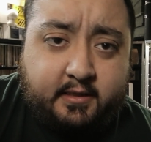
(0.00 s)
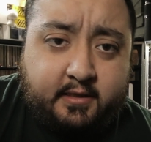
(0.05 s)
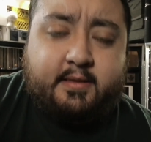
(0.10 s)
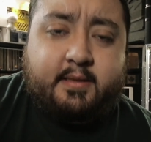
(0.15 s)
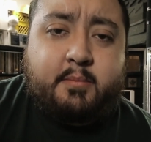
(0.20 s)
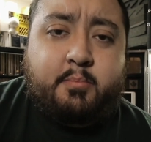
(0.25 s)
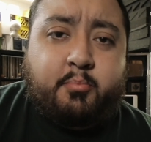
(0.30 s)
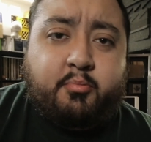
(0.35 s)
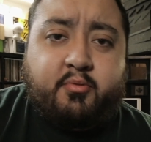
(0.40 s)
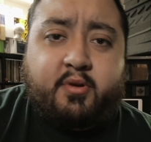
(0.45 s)
The
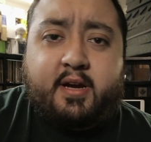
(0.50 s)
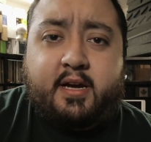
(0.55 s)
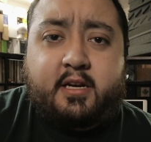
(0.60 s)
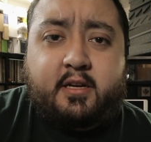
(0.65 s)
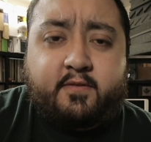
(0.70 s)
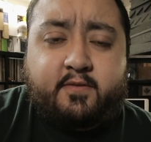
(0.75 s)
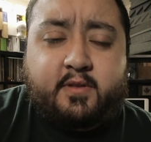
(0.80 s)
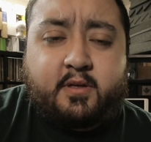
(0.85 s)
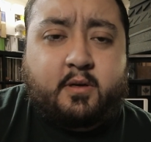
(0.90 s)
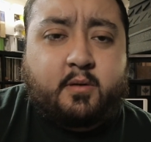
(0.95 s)
brain
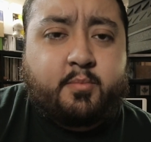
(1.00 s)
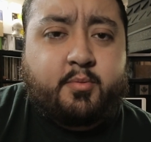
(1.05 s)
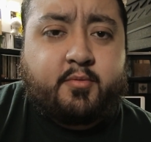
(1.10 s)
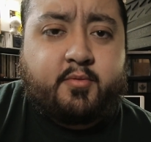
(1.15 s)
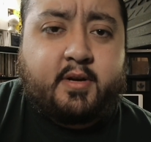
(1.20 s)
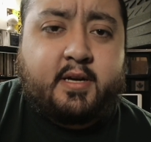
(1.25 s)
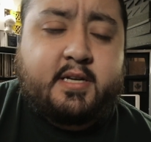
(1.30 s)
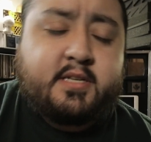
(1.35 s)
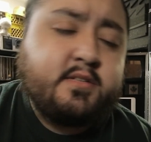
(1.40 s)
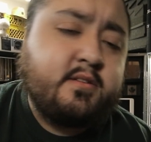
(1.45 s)
of the
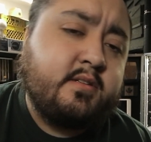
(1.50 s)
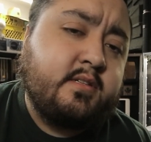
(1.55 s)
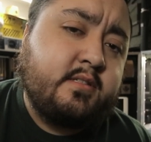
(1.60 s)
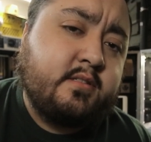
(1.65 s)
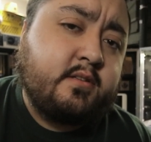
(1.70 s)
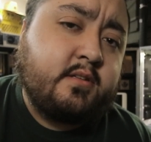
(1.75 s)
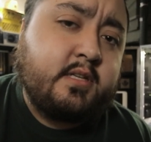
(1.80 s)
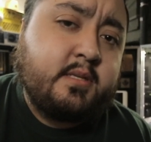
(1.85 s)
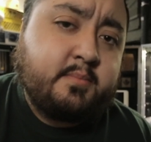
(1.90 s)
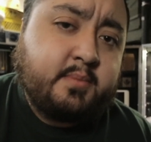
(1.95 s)
operation is
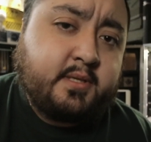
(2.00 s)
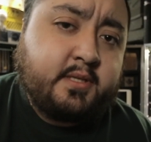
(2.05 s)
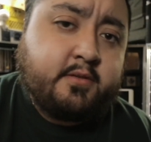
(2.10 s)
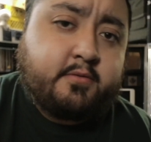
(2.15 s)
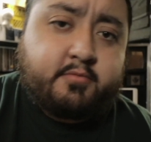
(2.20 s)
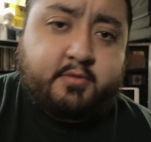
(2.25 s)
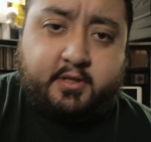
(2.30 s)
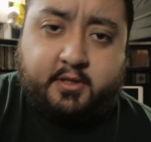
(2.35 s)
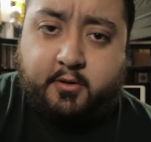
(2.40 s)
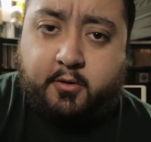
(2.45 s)
going to be your
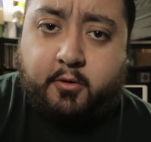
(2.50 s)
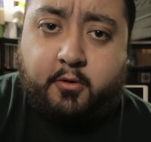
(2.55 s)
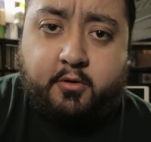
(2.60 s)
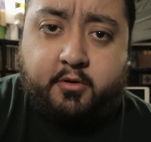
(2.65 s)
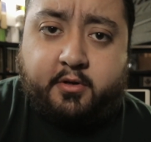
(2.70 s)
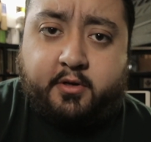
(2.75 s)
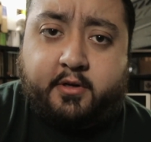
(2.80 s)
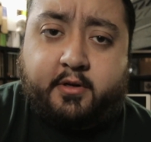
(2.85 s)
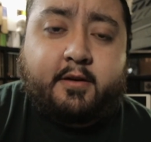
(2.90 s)
recorder.